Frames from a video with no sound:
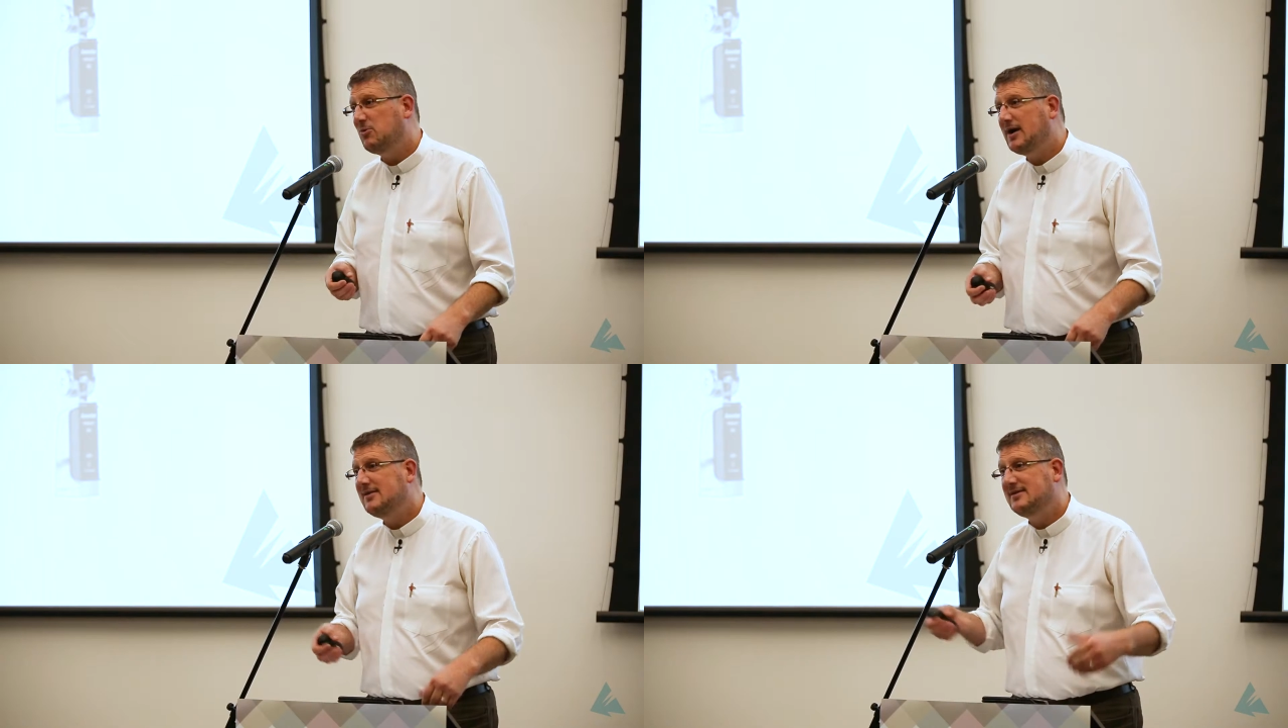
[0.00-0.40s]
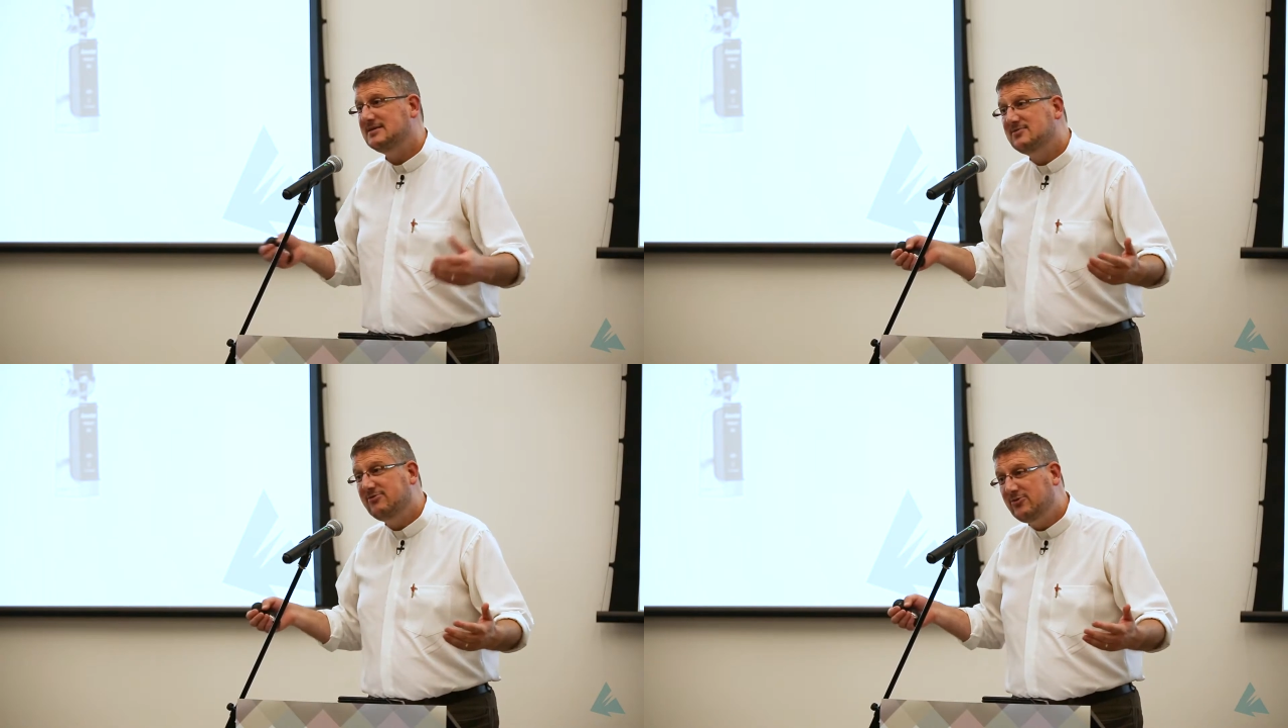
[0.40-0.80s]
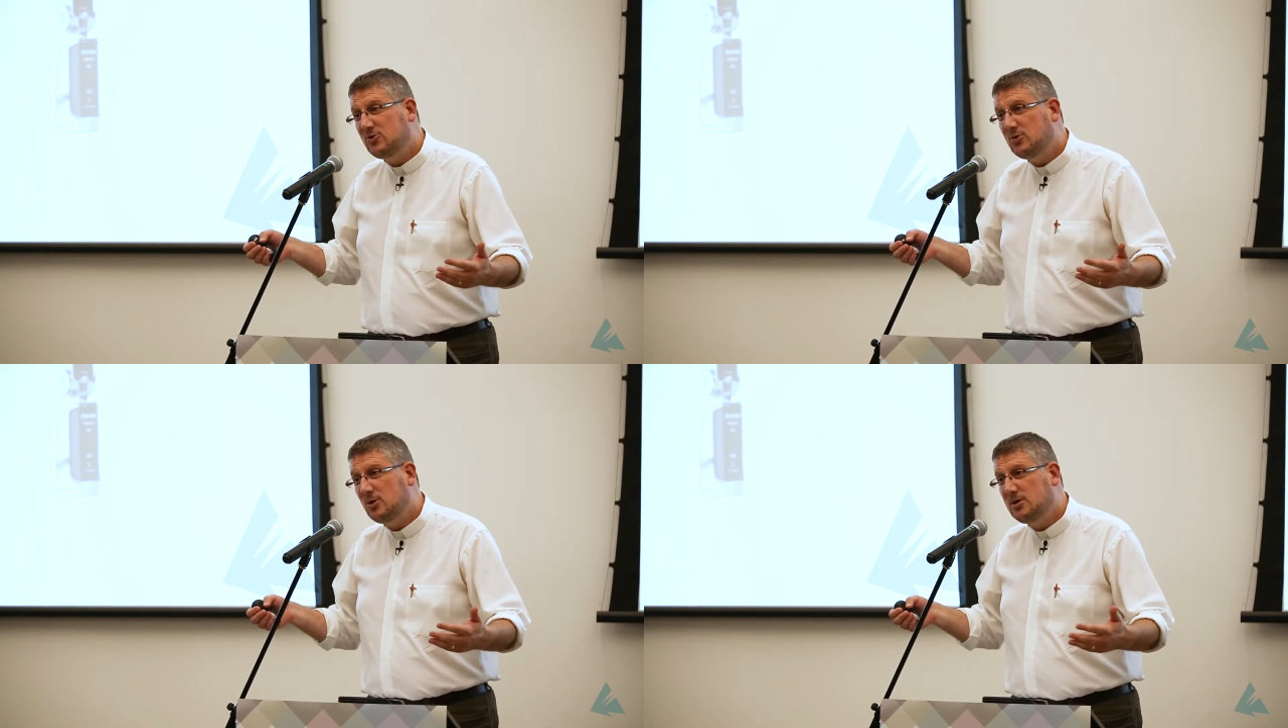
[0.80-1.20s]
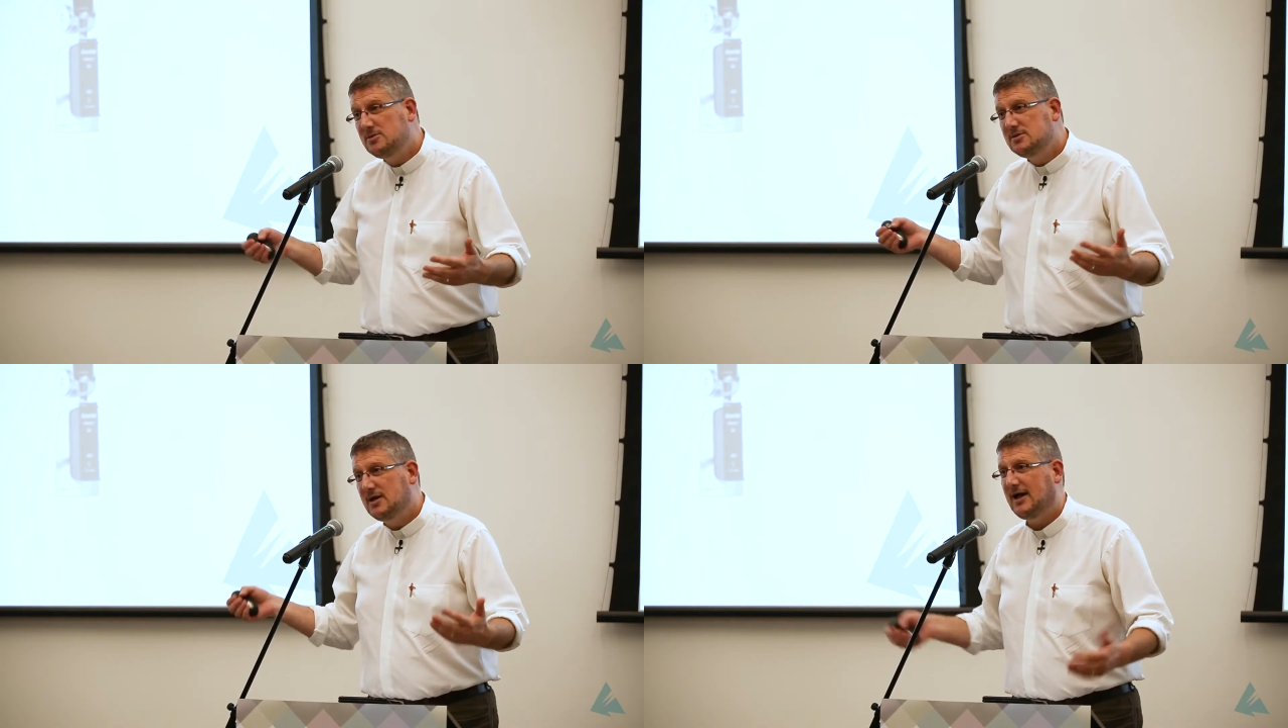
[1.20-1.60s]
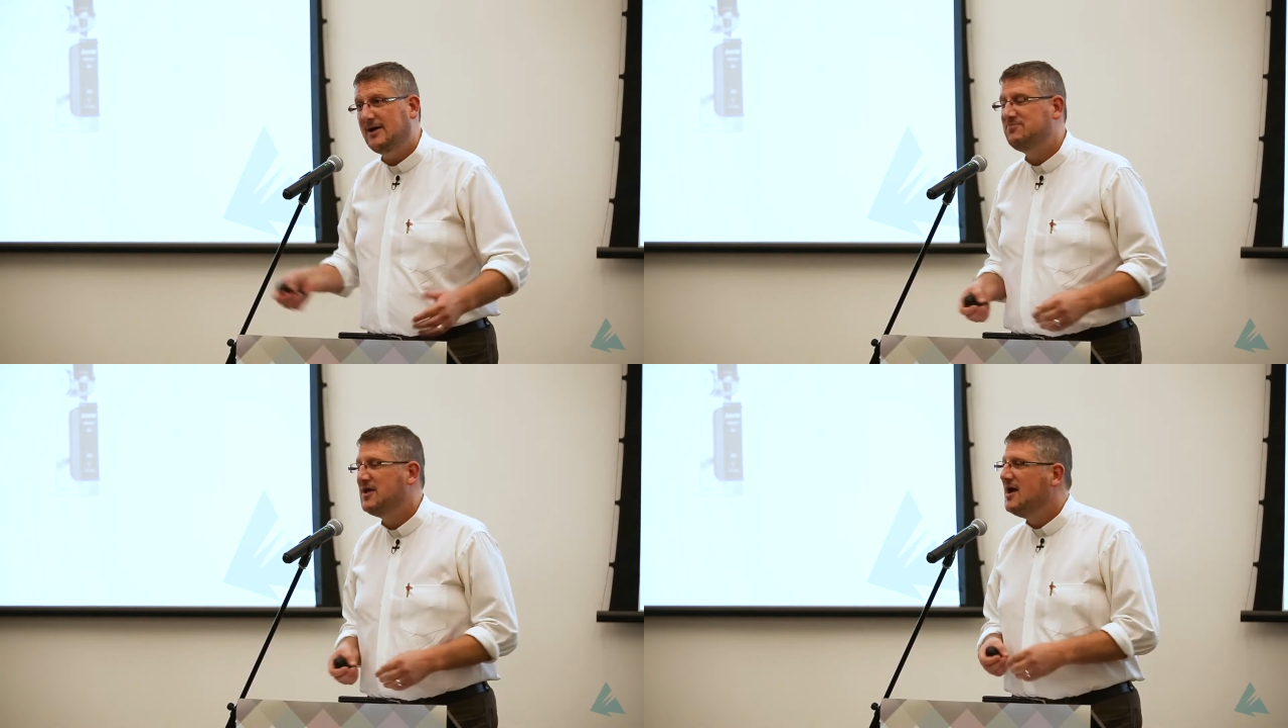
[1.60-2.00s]
one, there's four.
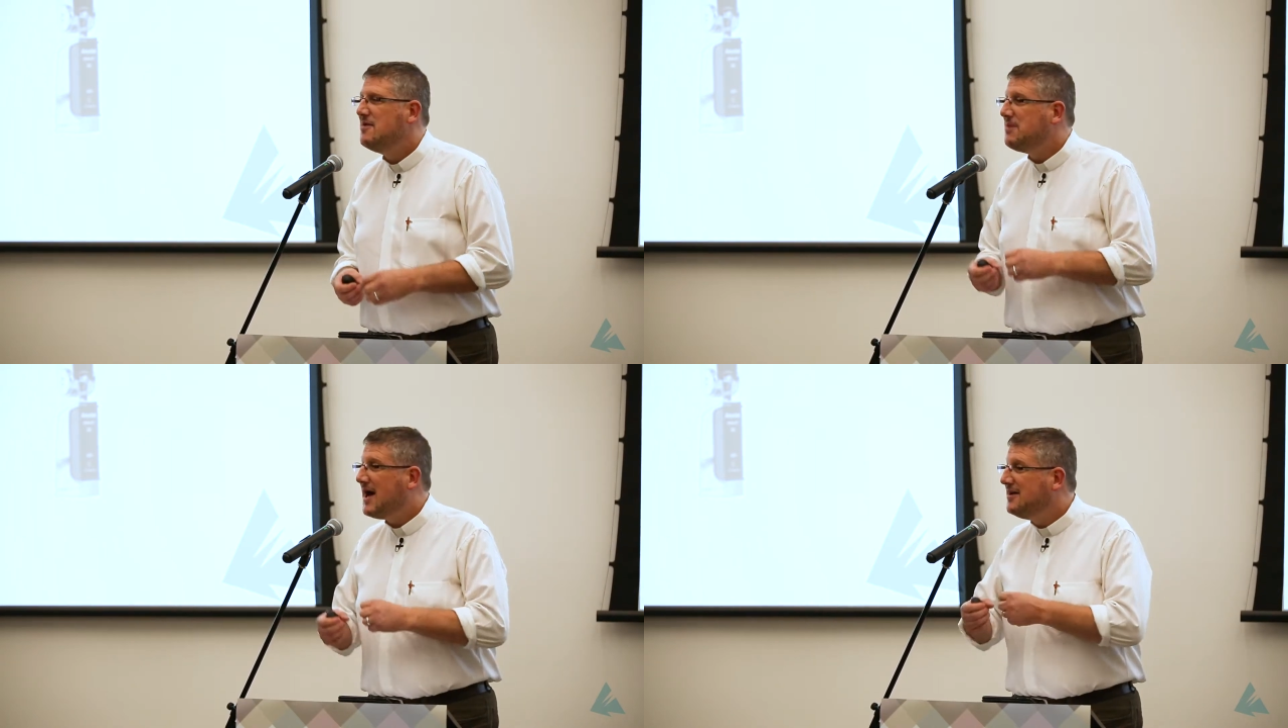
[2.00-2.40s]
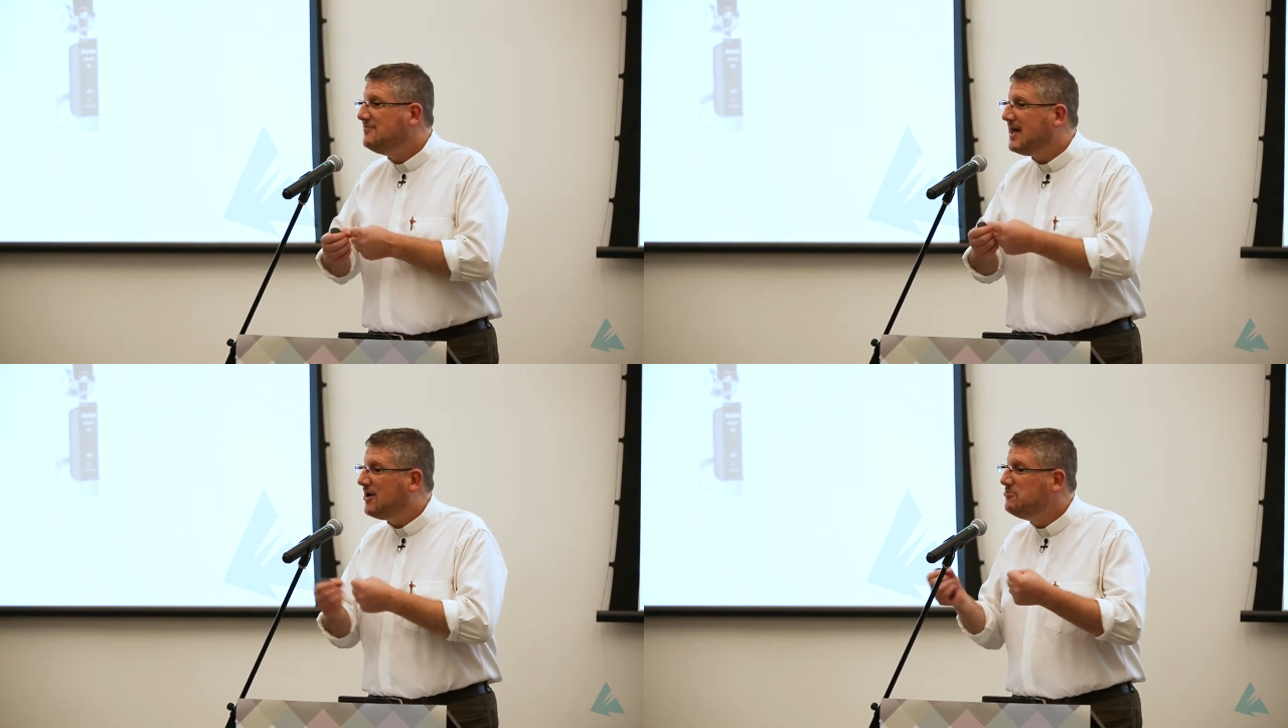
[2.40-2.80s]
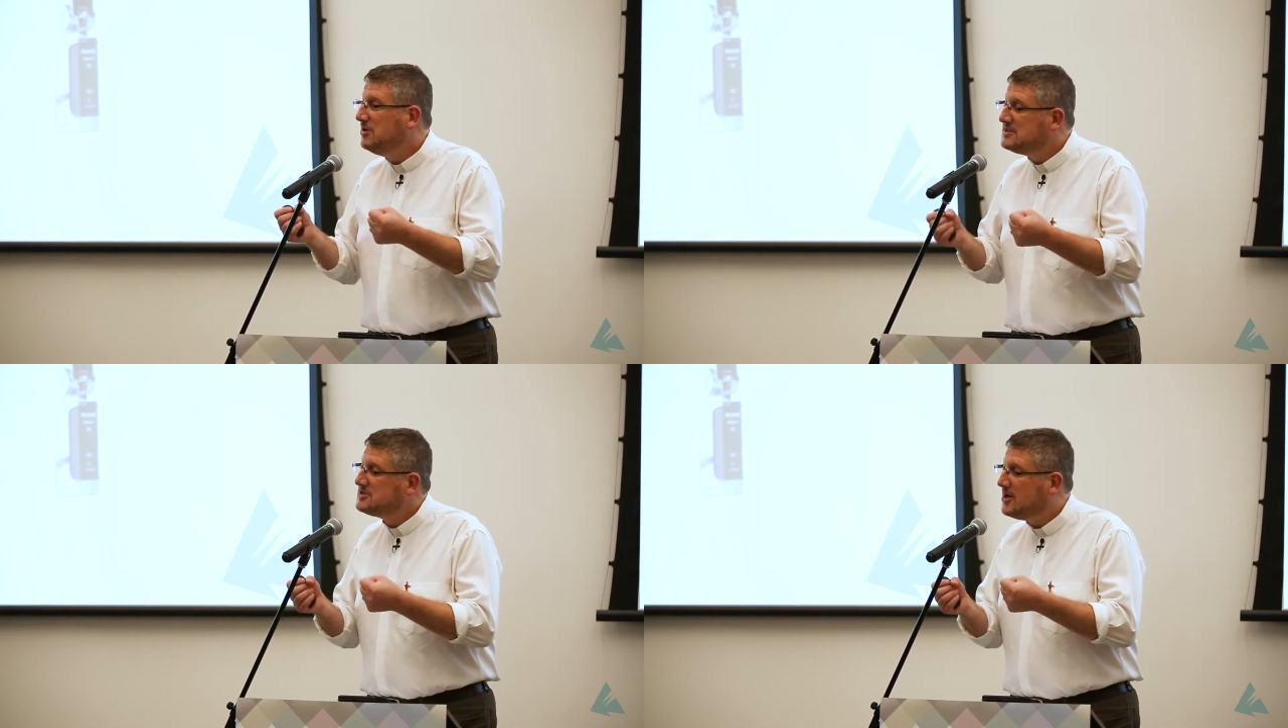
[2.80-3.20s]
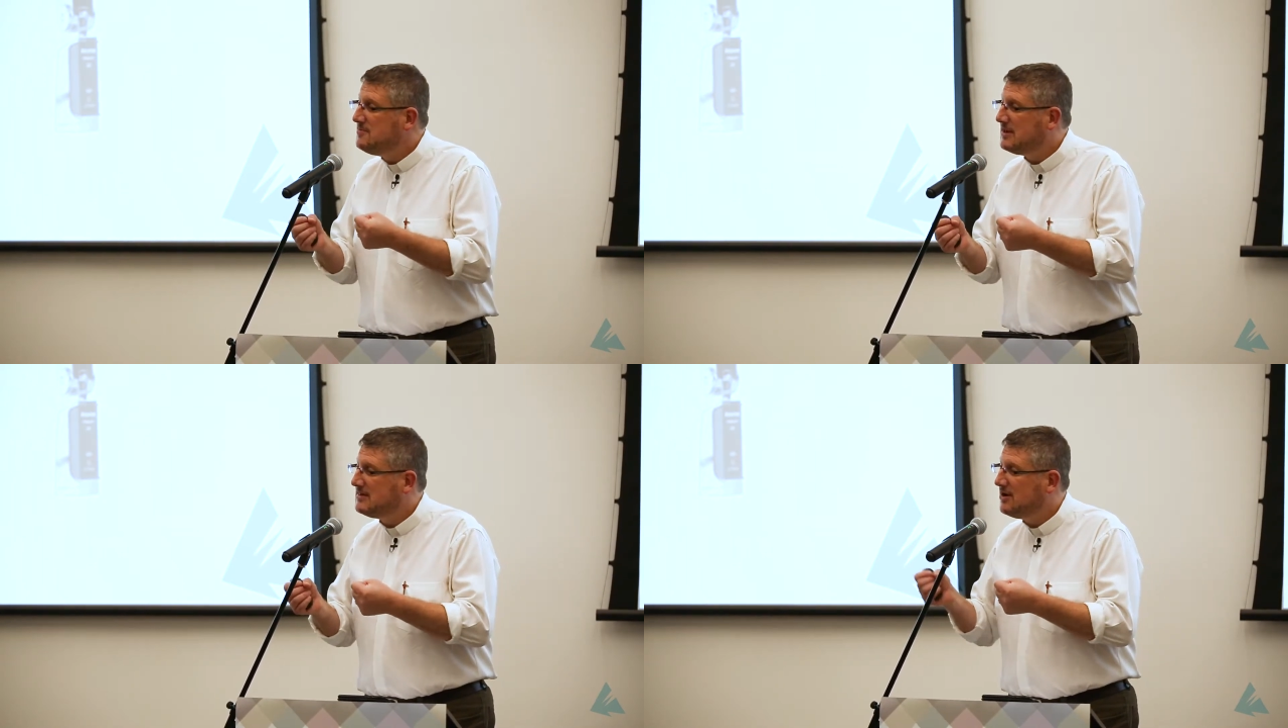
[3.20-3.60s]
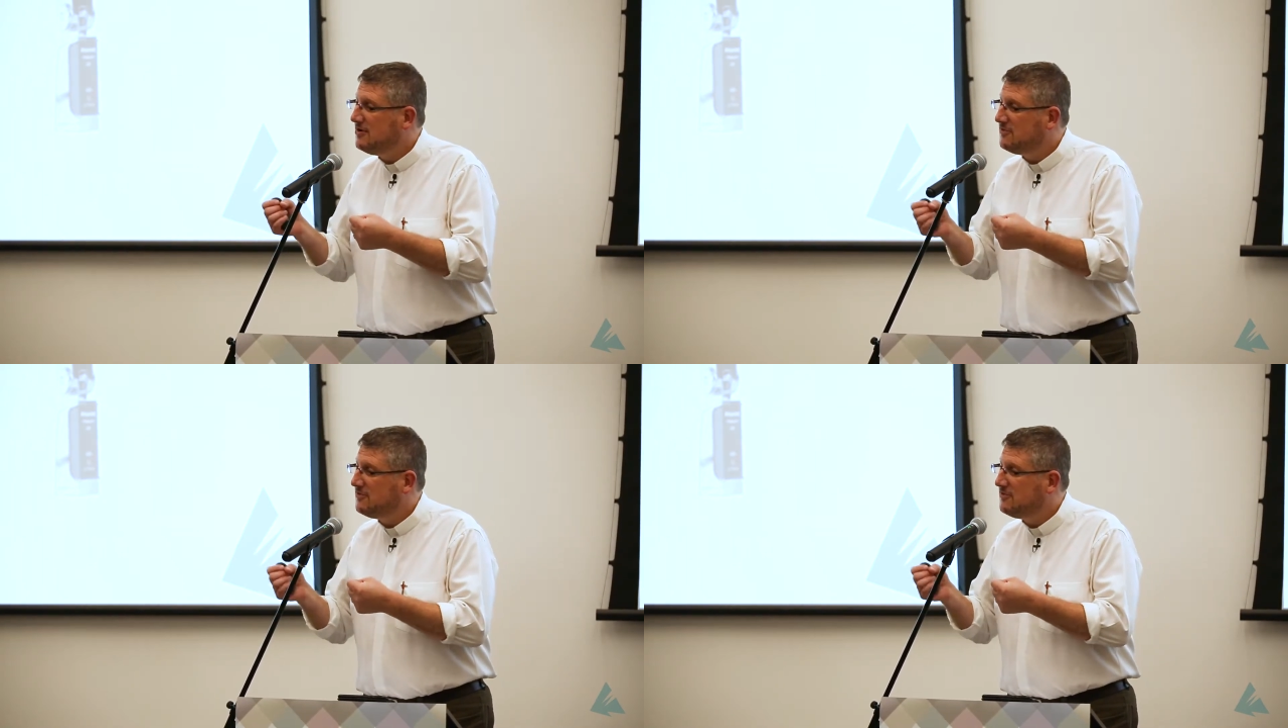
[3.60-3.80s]
Part of that, I'm really excited about that.